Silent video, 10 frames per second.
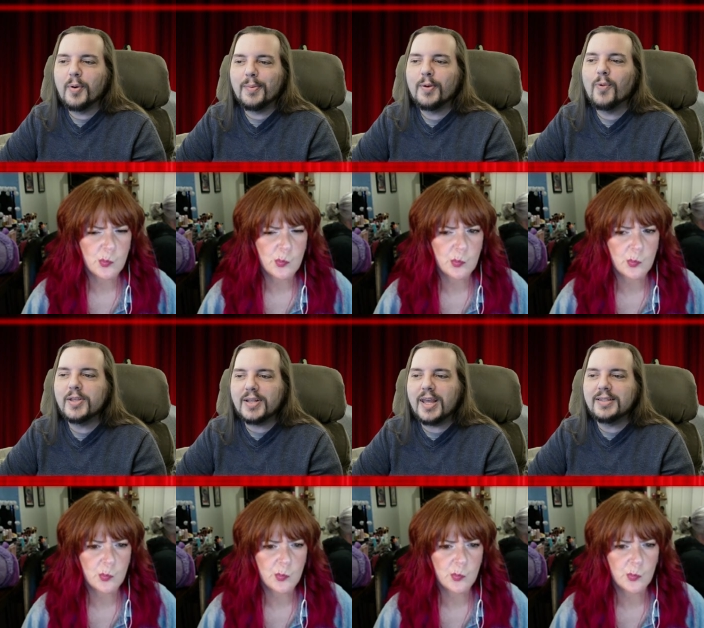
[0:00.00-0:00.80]
Speaker 1: the farm
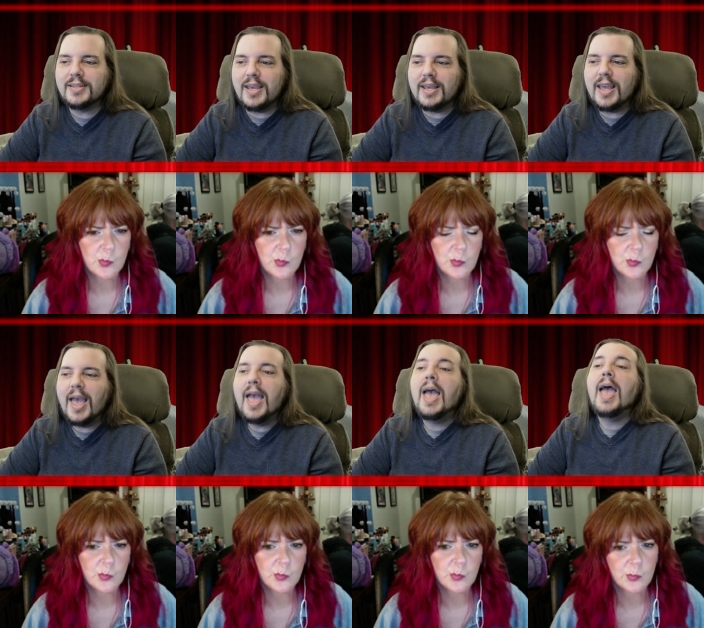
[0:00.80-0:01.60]
equipment was an
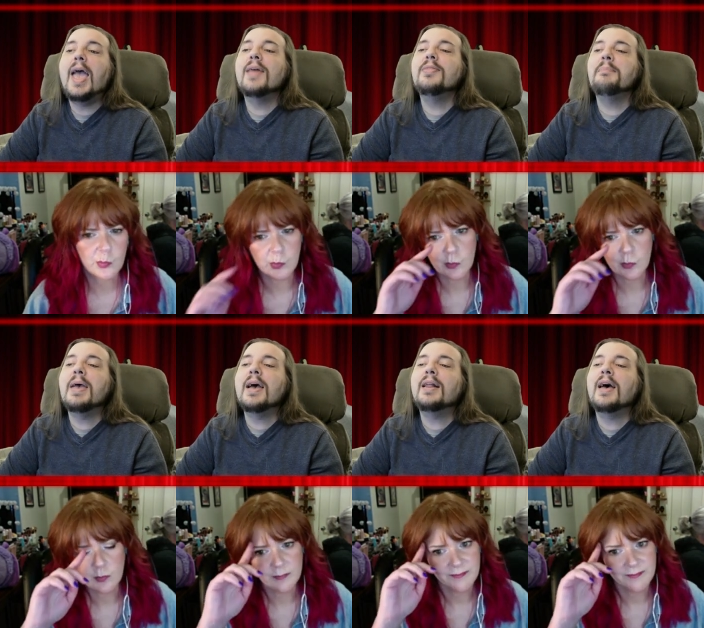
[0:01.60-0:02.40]
antique,
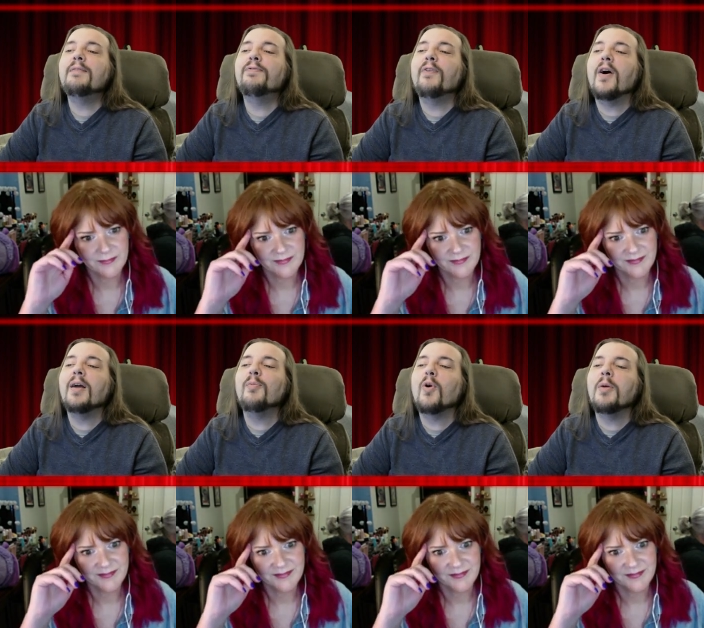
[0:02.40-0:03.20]
and the man had
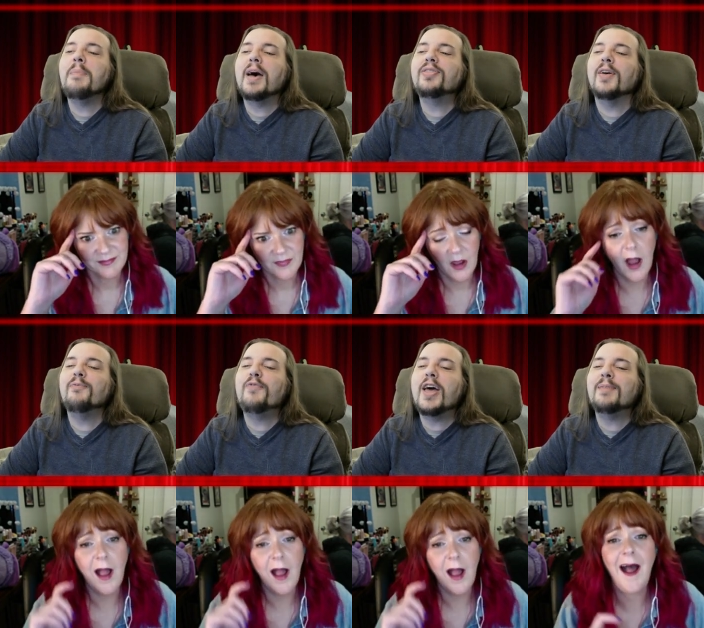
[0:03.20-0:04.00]
far more
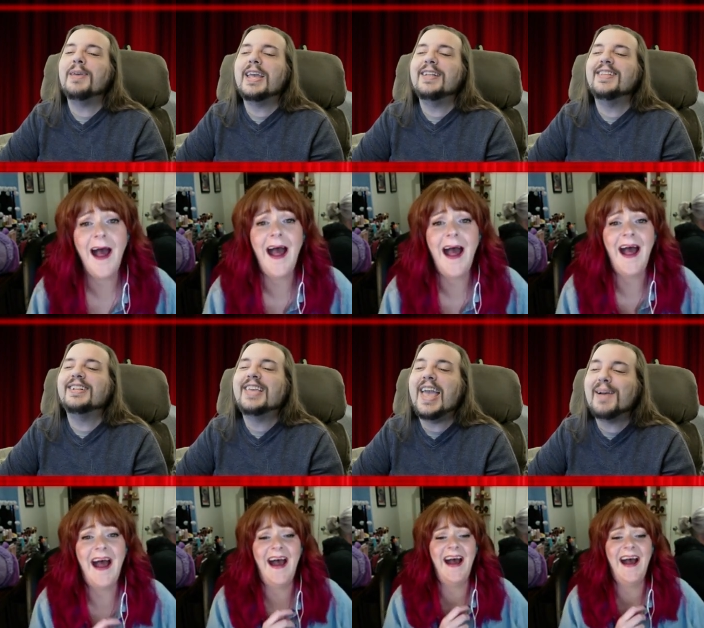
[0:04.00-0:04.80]

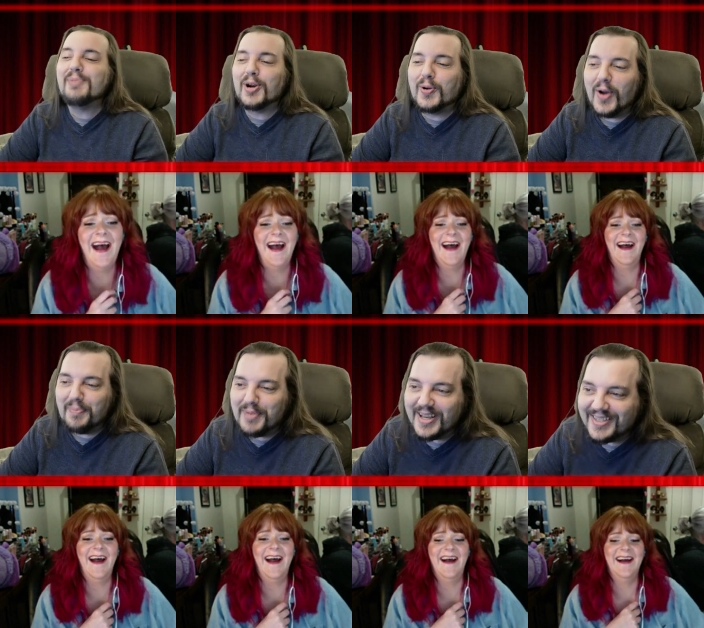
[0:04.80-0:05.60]
methamphetamine than
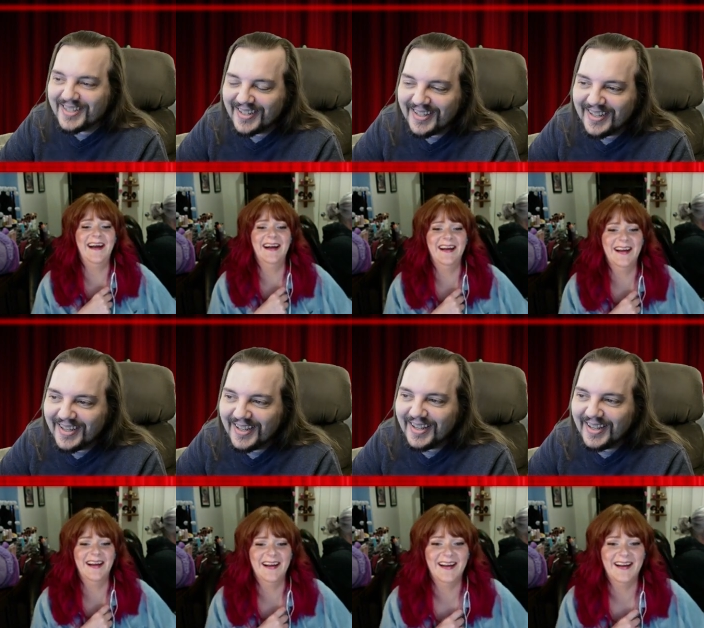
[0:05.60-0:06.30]
camera equipment.